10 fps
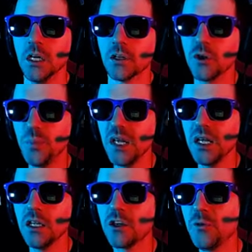
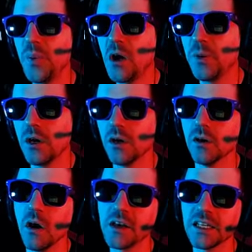Koopi,
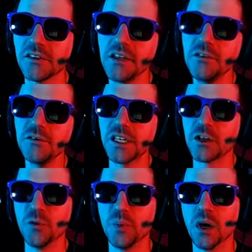Kupopo. Okay, so they do say
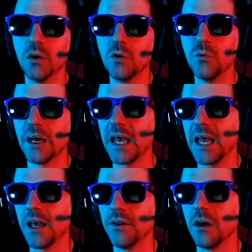Kupo. Oh, my
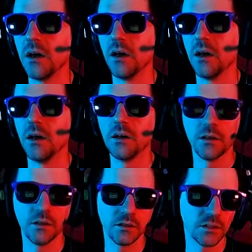head. Uh,
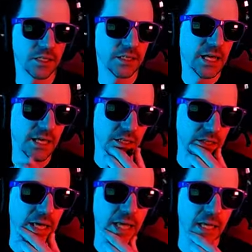na na na
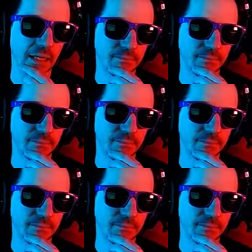na.